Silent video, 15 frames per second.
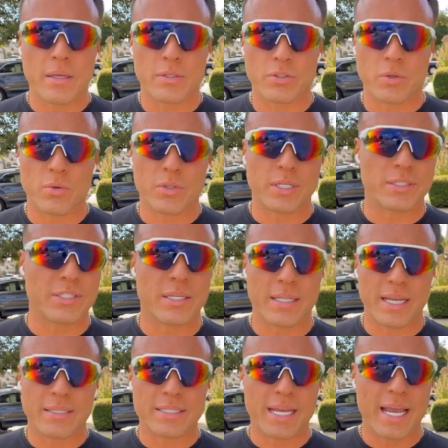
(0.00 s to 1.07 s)
So click
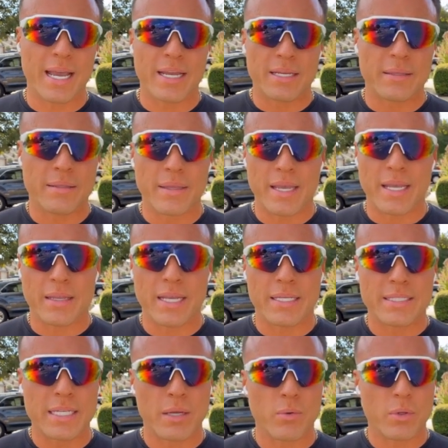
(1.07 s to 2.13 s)
Select to edit. And
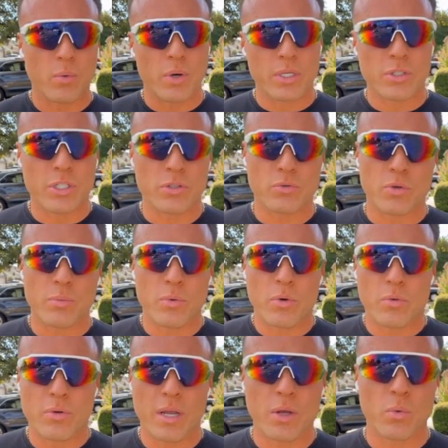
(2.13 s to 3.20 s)
let's say we want to just
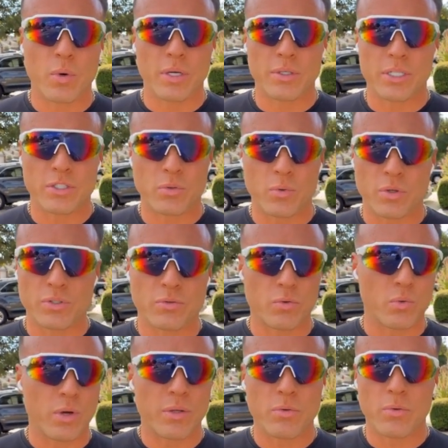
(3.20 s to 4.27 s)
remove like one of these words for
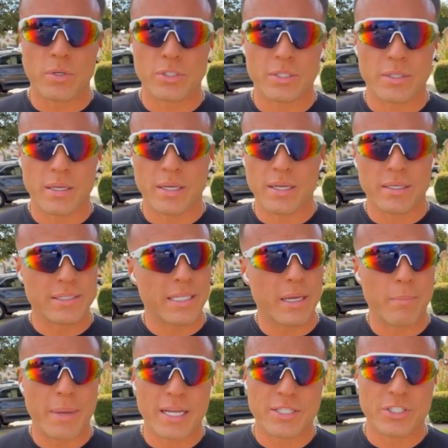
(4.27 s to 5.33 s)
whatever reason. Say
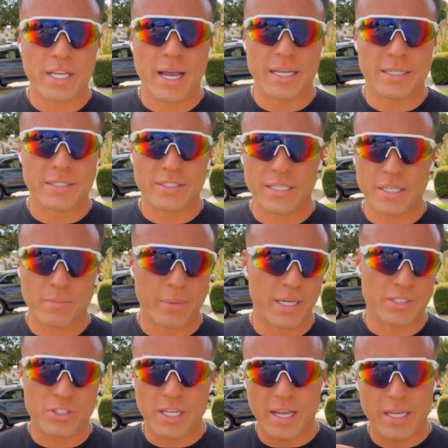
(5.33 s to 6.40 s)
main chat instead of
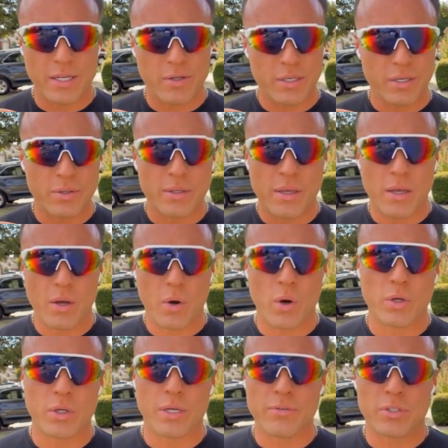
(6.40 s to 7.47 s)
main chat area.
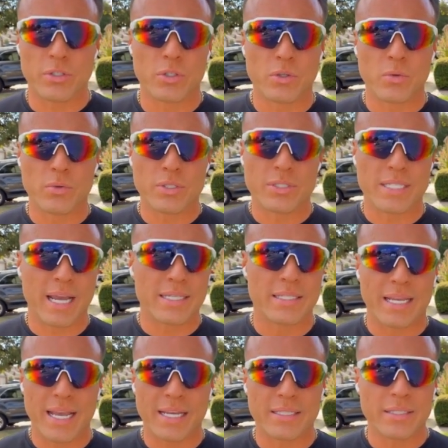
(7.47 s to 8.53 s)
All you have to do is that
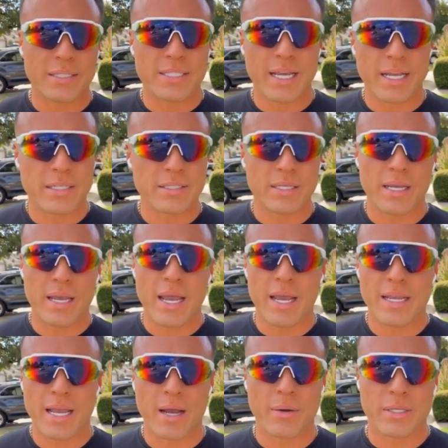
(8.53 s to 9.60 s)
to edit the text.
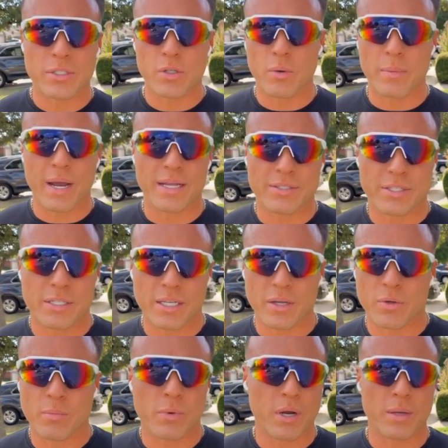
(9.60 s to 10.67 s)
And now let's go back to the
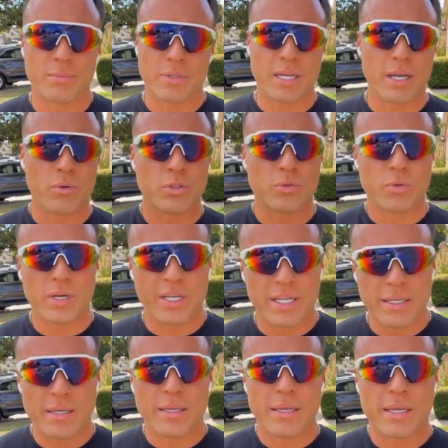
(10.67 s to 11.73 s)
other prompt that I was
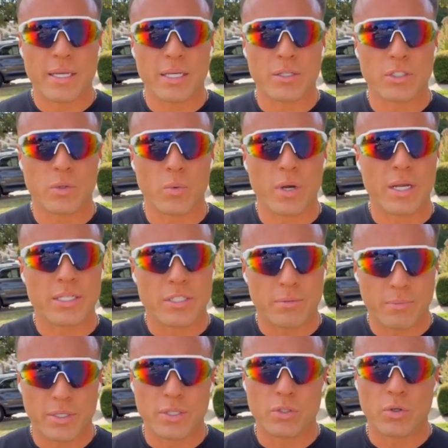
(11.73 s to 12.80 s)
running. Here's the one I
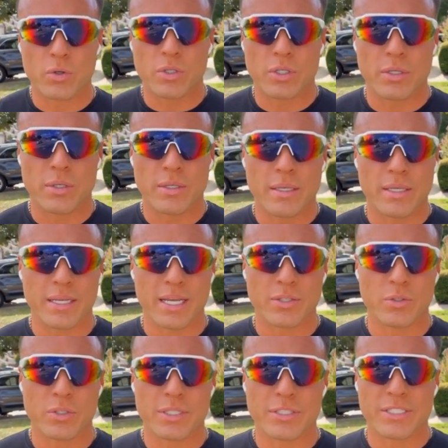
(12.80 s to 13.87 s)
submitted earlier. And
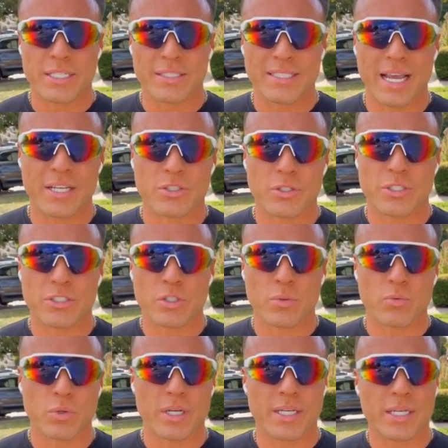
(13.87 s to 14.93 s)
you can see it's actually
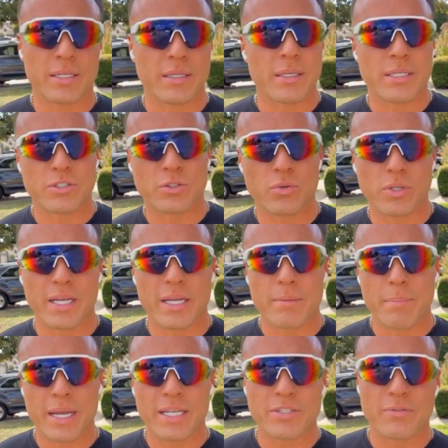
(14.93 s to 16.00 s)
still running. It's creating
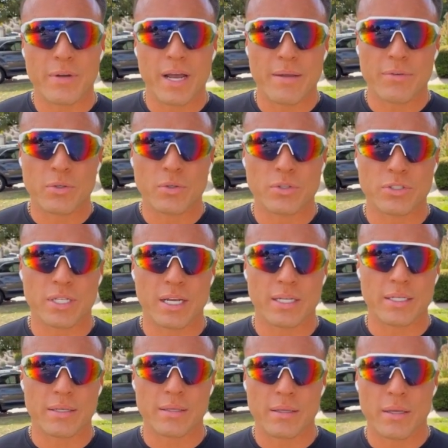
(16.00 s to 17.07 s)
page 5, it looks
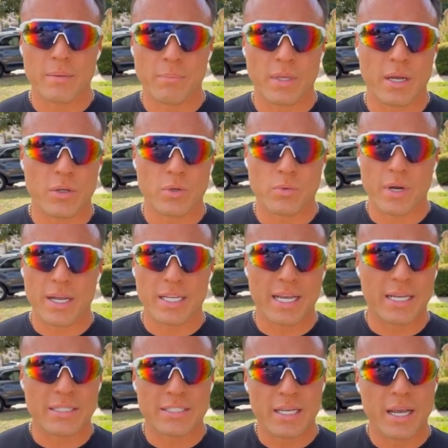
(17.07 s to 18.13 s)
like. But on the
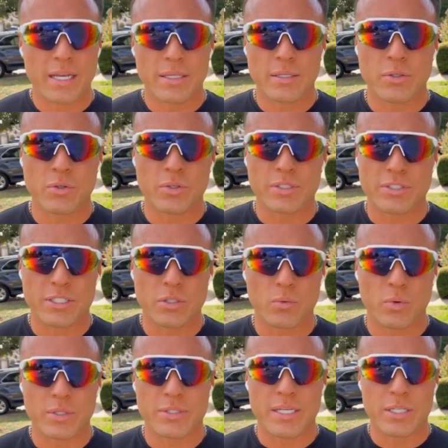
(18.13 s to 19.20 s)
right-hand side, you can see the
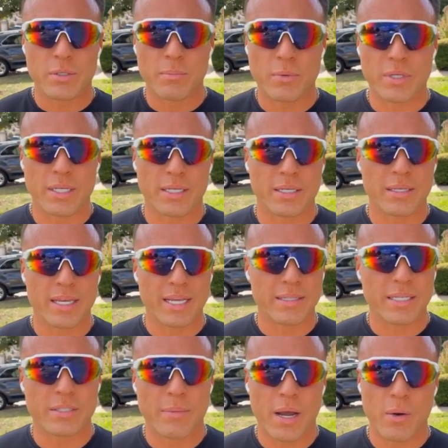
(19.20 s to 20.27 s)
ones that completed. And
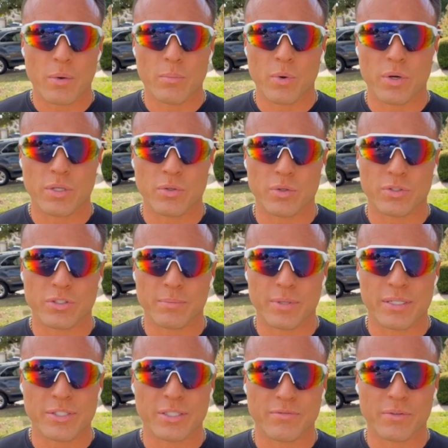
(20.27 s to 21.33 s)
this PowerPoint looks a
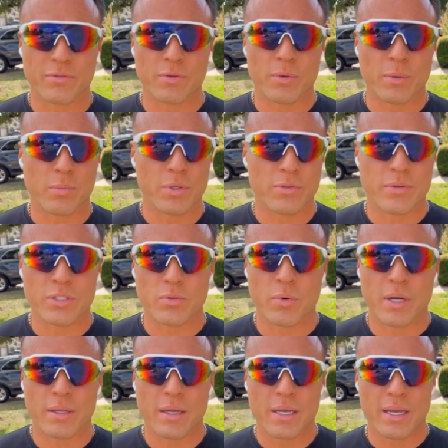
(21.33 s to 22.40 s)
bit different from our previous
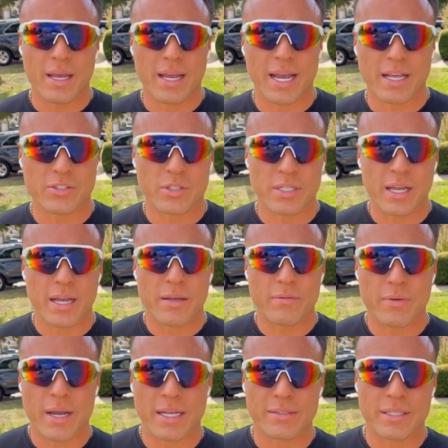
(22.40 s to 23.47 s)
one. I actually kind
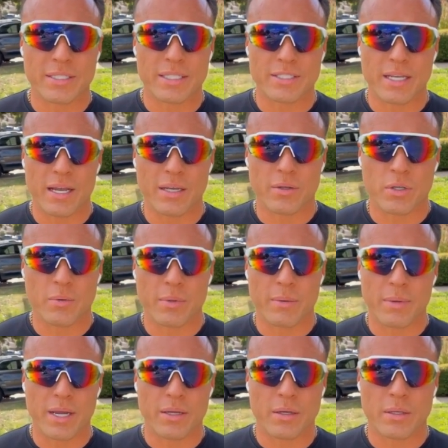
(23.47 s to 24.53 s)
of like the design a little bit
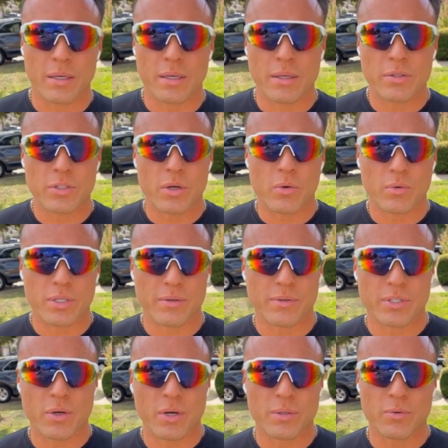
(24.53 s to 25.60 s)
better. So
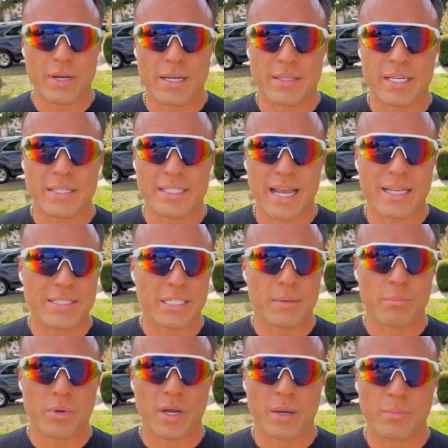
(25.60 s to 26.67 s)
even though I ran the exact
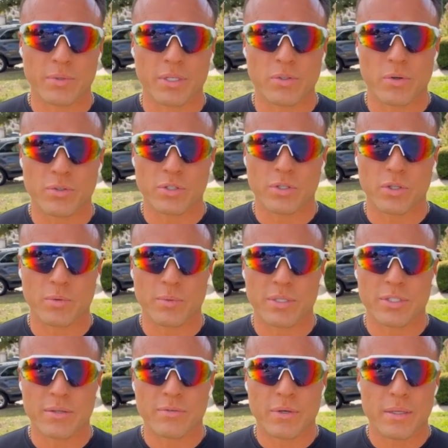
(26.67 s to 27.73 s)
same prompt, it looked a little
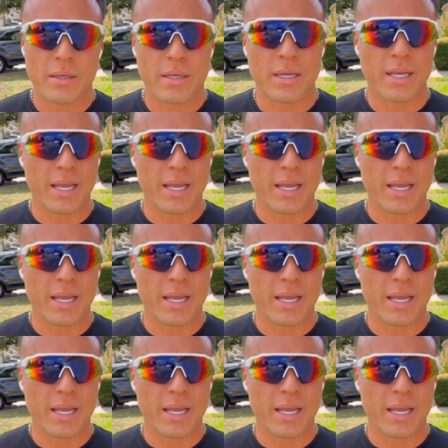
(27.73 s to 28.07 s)
bit different.